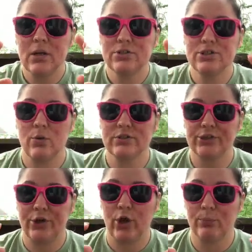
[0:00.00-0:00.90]
So we're just
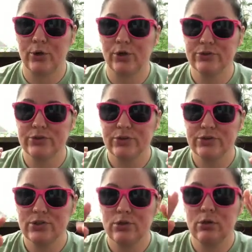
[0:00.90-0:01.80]
going to go
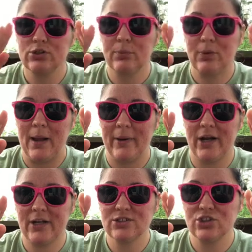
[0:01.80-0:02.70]
producers to primary
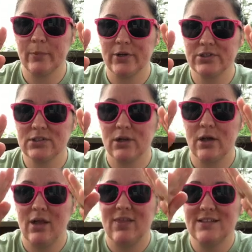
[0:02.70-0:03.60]
consumers,
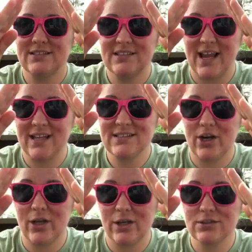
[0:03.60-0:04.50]
then
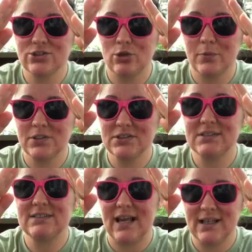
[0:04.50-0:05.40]
secondary consumers,
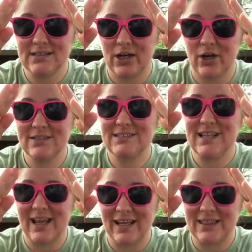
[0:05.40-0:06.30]
secondary,
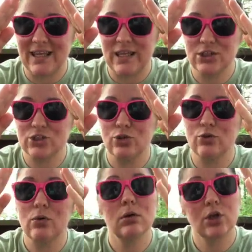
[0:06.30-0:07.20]
second thing
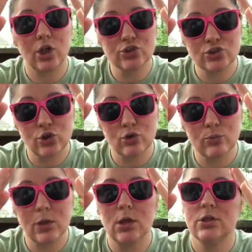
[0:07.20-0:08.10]
to
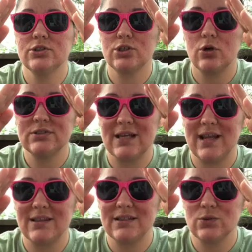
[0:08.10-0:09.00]
consume, so
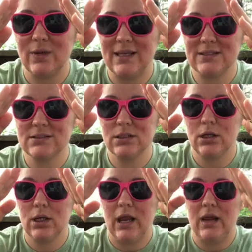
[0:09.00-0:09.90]
second thing to eat,
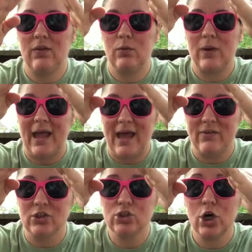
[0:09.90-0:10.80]
and then we
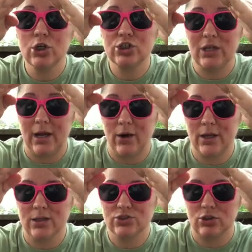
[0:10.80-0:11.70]
have tertiary
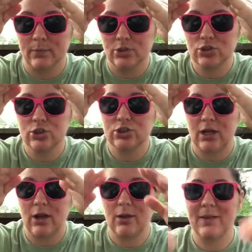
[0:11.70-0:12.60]
consumers.
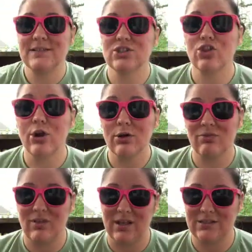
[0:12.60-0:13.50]
Tertiary means third
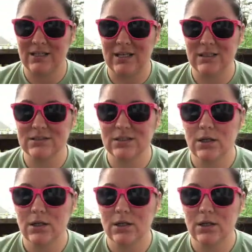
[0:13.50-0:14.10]
thing to eat.